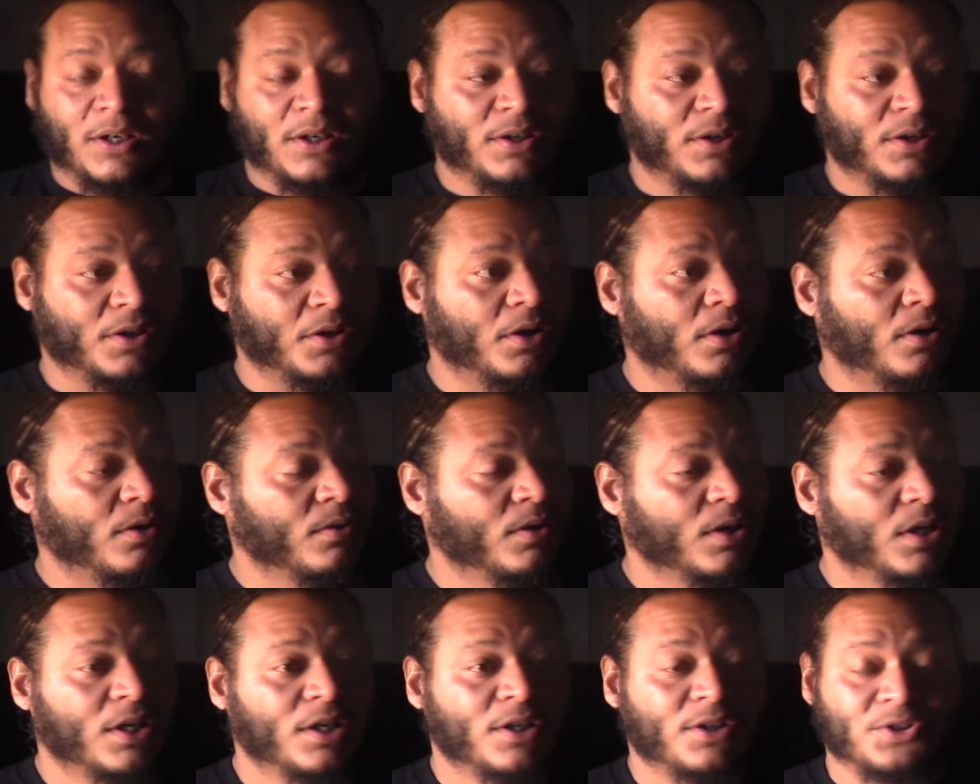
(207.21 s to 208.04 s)
You know?
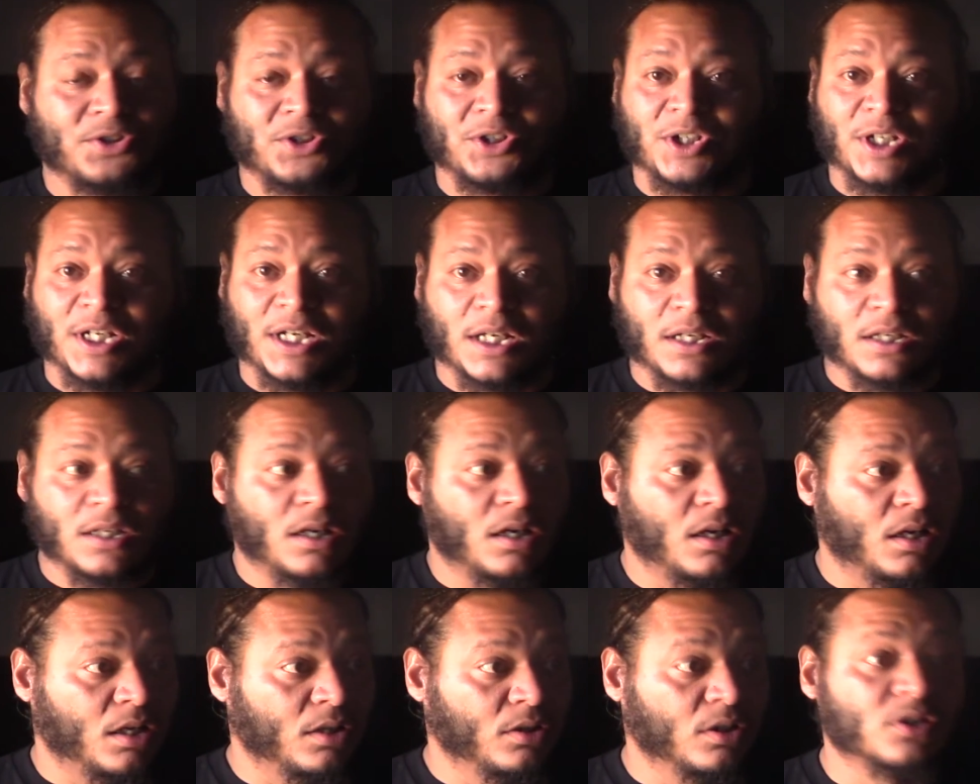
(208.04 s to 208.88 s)
Shit.
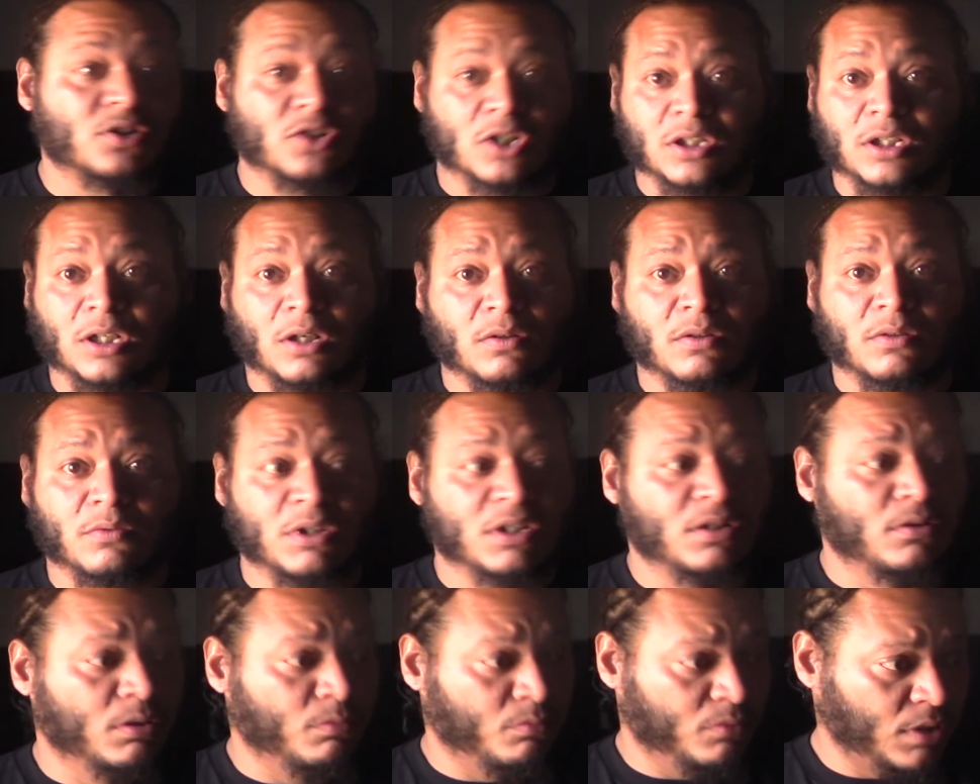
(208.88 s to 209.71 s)
It looks good,
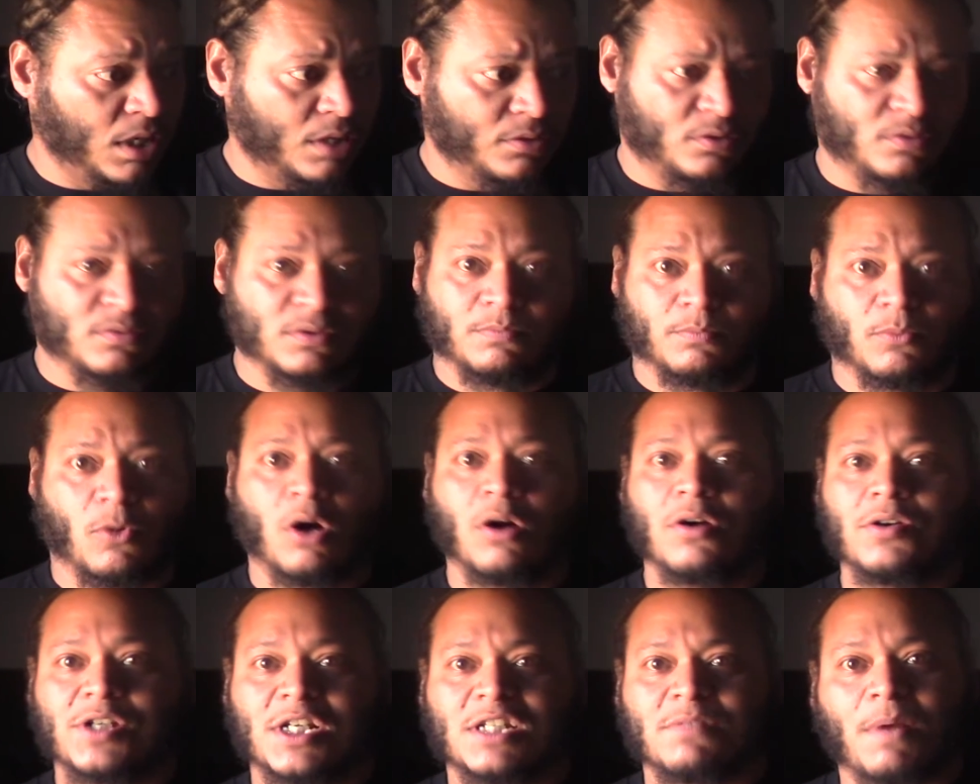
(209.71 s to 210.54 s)
though.
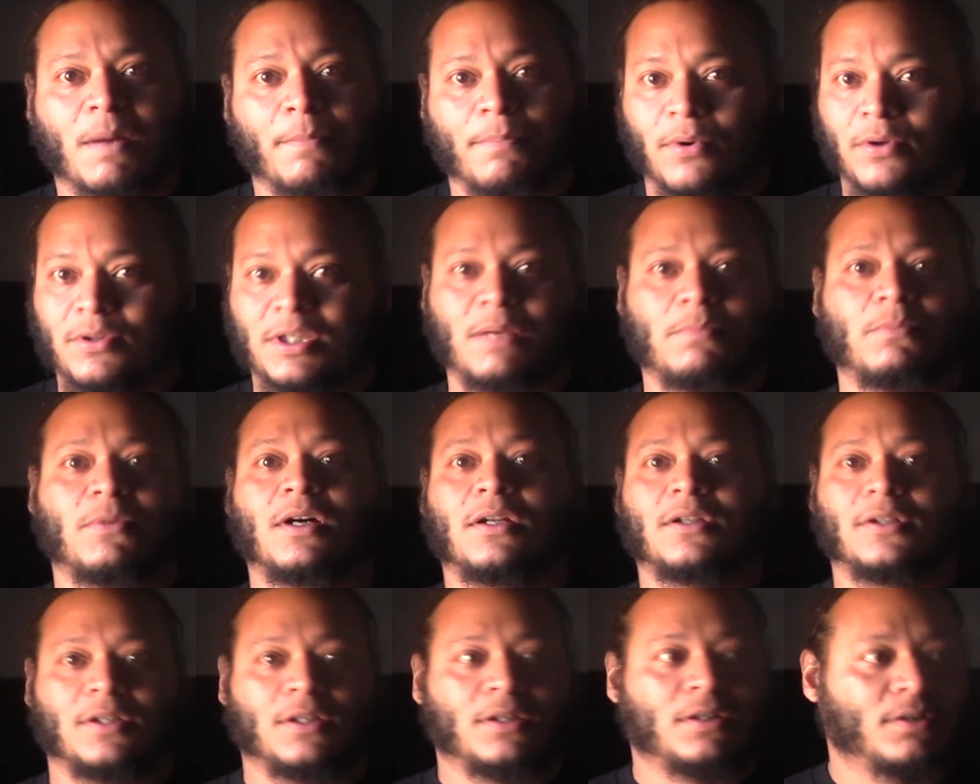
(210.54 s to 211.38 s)
March is my birthday
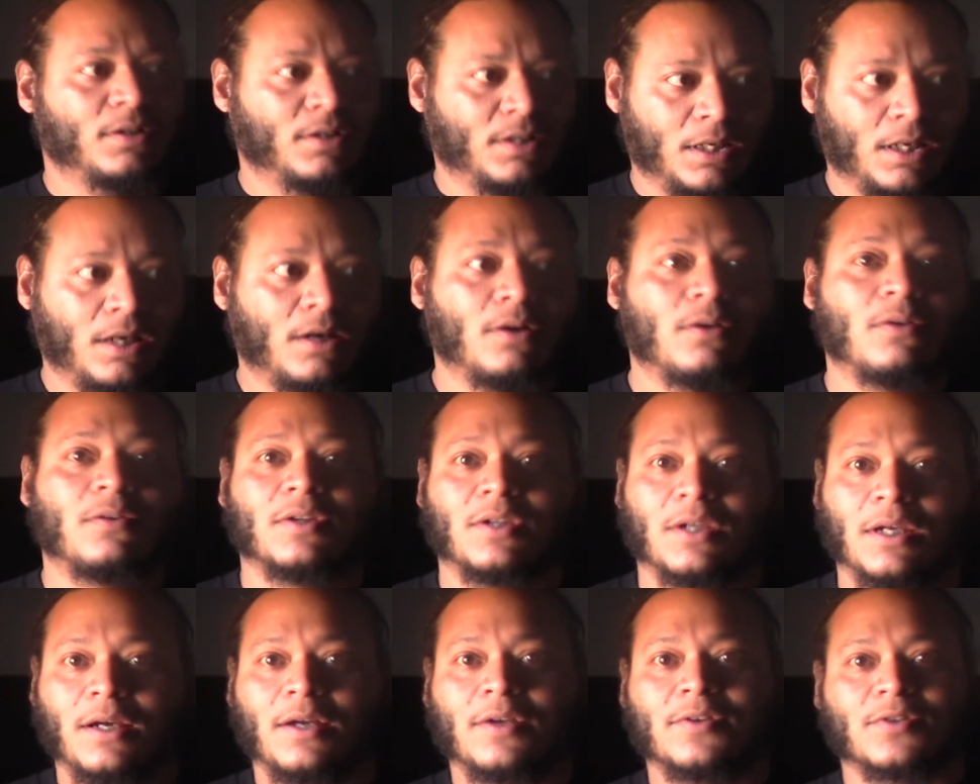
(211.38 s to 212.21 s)
month. Hell
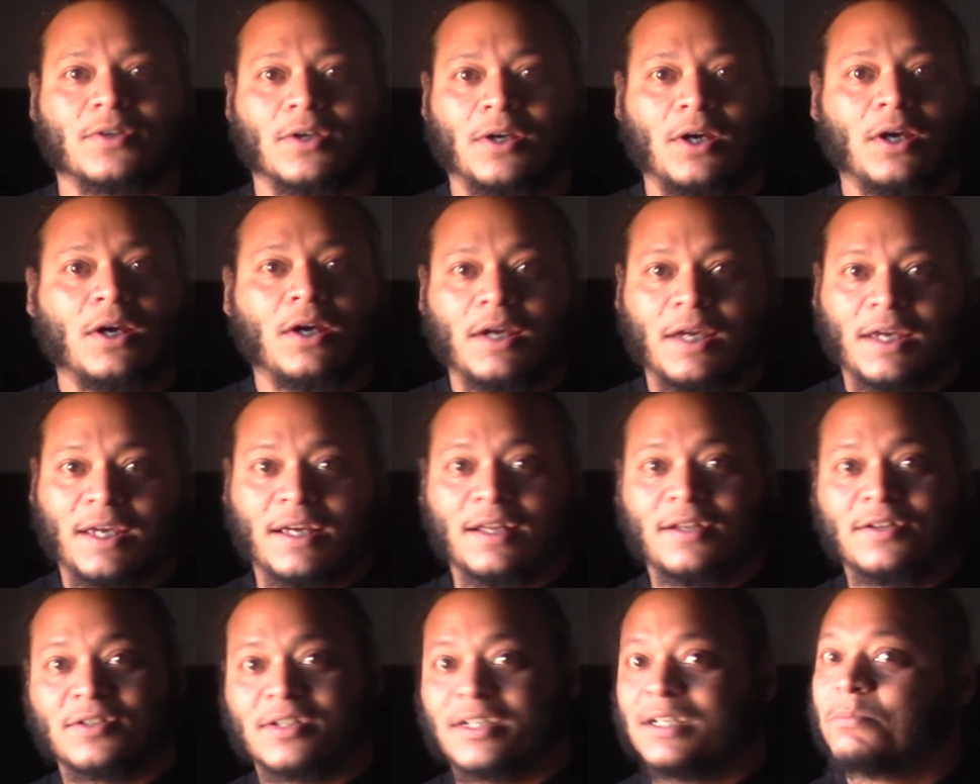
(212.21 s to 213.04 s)
yes.
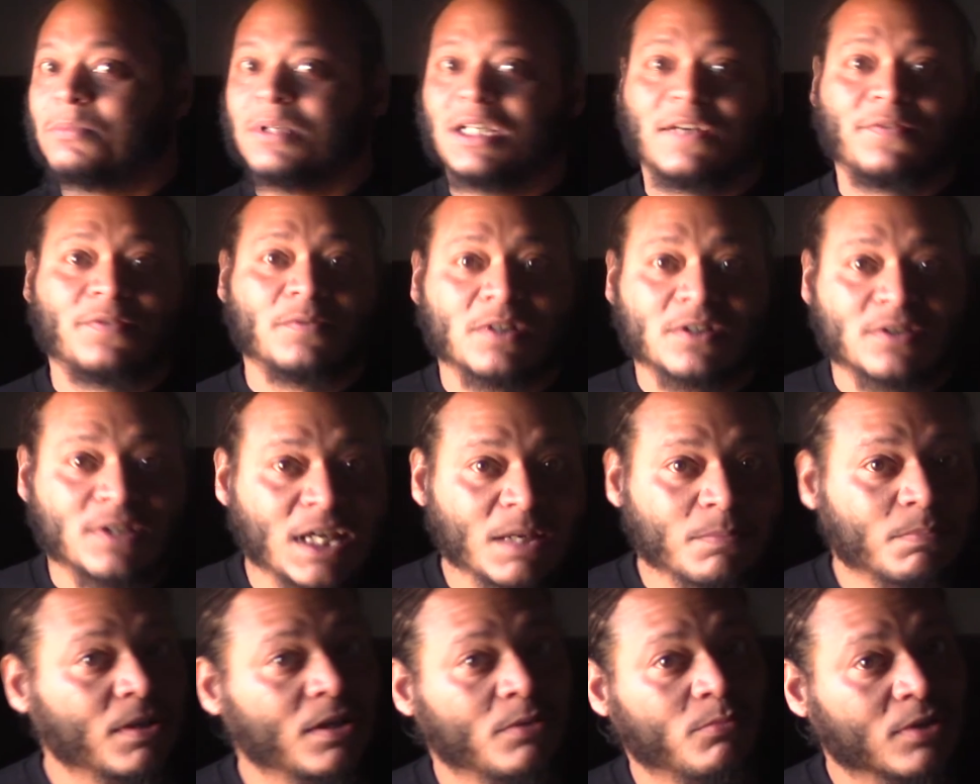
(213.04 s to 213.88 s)
Hence, anybody from the Snake
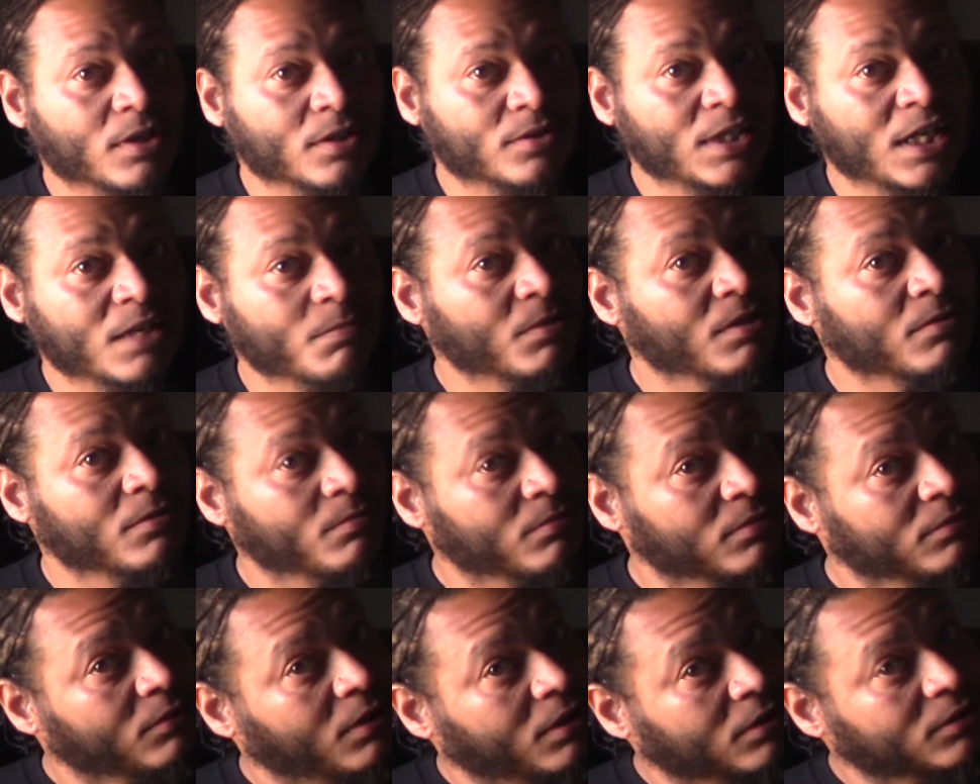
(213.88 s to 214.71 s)
Pit want to take me to
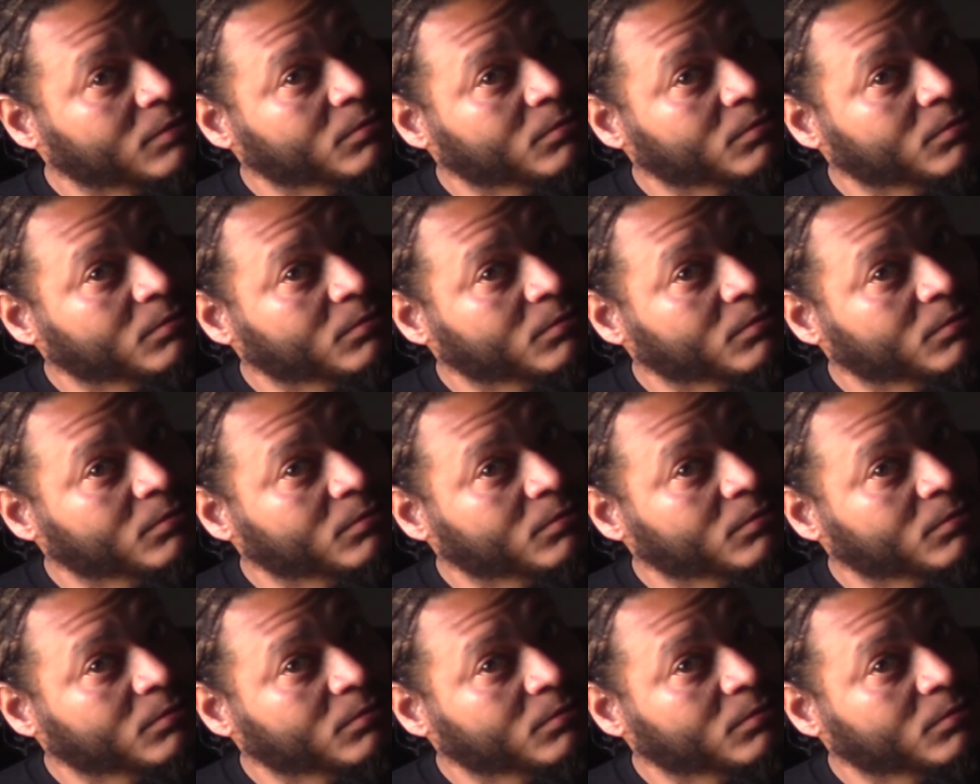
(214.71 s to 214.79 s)
watch the